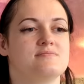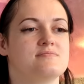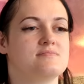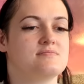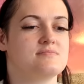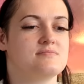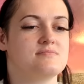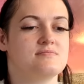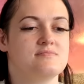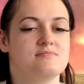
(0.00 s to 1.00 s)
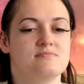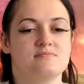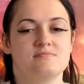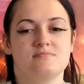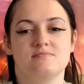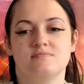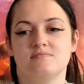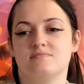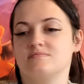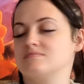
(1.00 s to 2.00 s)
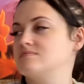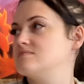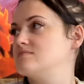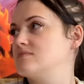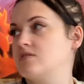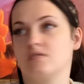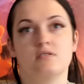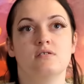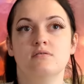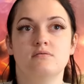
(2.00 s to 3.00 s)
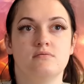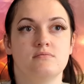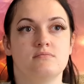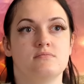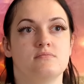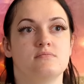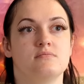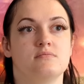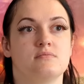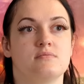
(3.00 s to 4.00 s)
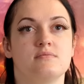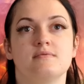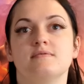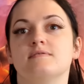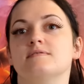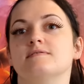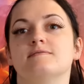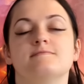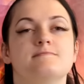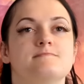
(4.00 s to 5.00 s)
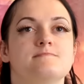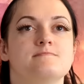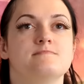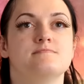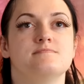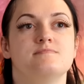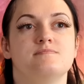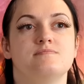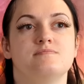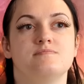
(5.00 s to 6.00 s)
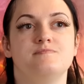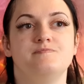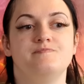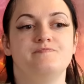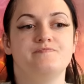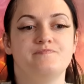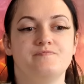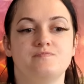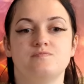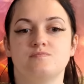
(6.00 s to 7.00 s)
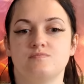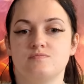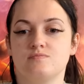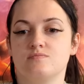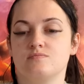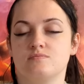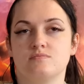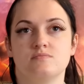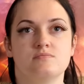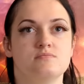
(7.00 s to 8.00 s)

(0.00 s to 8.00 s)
The person shown says nothing.